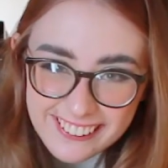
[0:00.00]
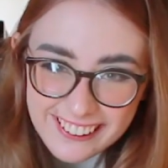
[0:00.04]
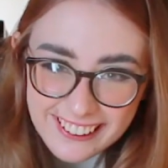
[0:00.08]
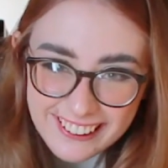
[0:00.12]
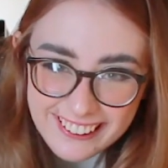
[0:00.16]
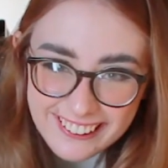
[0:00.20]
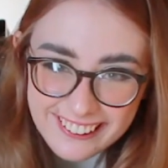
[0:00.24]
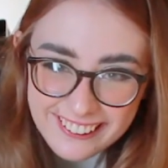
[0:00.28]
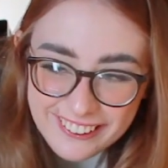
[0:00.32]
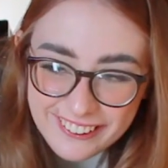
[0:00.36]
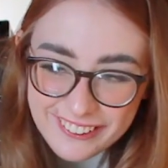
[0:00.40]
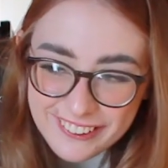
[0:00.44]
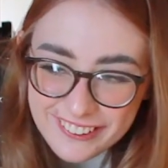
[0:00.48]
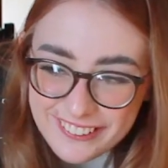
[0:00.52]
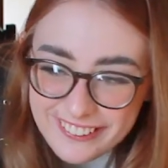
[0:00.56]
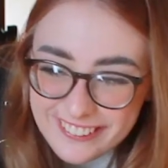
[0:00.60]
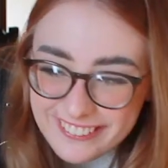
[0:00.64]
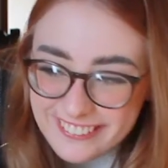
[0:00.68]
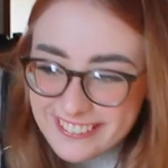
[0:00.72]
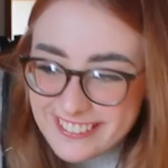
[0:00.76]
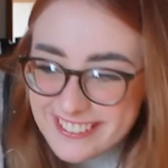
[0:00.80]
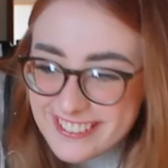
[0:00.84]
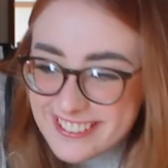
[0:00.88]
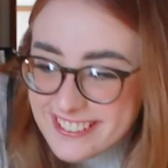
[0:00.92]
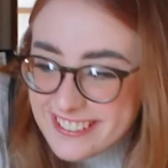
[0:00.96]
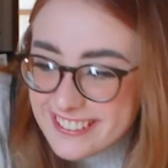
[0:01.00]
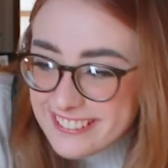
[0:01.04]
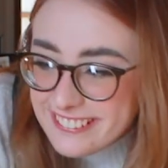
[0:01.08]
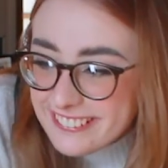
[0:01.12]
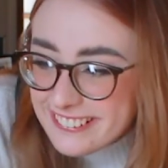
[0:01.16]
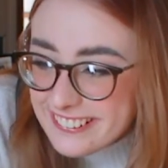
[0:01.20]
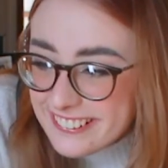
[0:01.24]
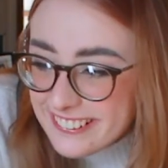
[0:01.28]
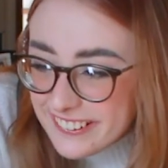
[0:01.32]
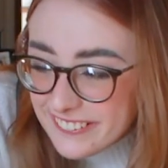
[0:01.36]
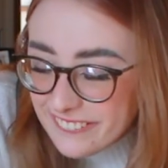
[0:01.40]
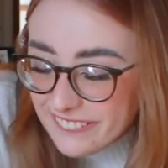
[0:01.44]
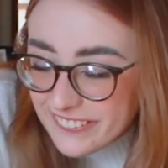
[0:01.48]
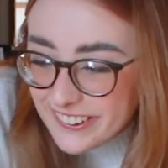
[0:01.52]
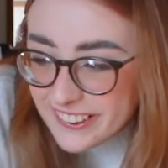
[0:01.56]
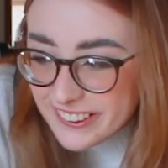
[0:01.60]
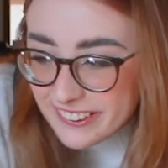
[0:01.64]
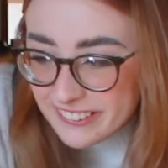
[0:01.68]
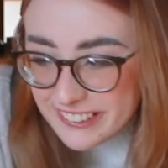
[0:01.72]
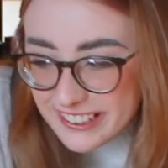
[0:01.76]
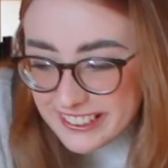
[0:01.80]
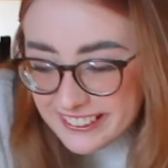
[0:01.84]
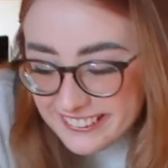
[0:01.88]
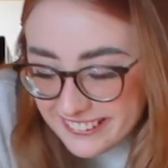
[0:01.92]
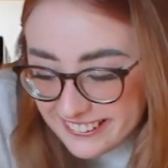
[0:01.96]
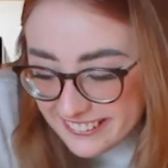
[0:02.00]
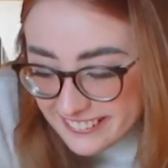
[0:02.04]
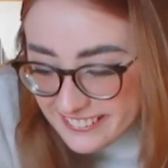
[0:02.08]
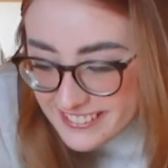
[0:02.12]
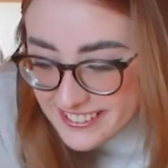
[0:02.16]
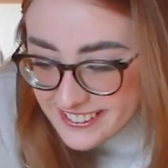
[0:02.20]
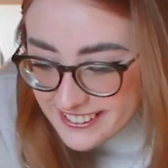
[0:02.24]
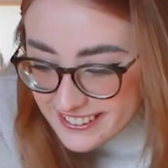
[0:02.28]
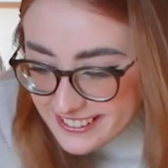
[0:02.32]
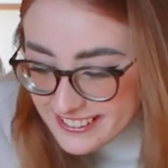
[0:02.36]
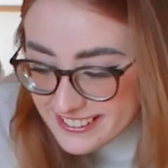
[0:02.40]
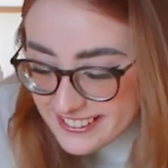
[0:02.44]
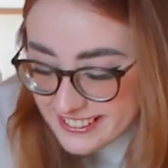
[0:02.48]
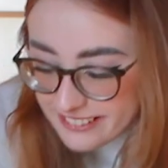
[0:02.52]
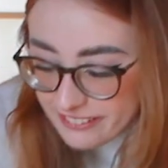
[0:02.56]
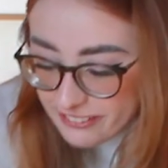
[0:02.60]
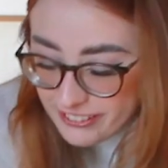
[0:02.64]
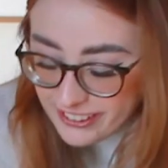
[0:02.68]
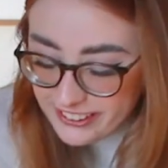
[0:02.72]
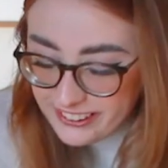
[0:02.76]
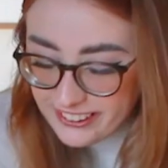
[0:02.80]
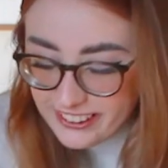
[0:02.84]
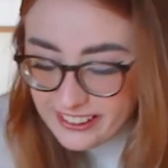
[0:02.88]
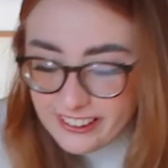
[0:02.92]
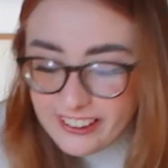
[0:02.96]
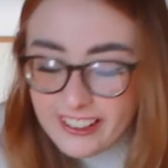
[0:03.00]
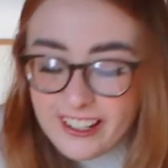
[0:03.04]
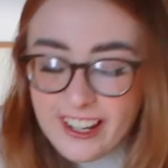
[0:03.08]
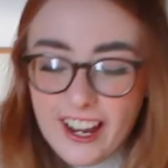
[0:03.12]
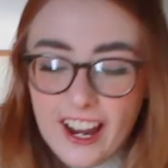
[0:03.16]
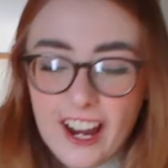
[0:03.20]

cute. I'm gonna put it right there. It's gonna sit right there.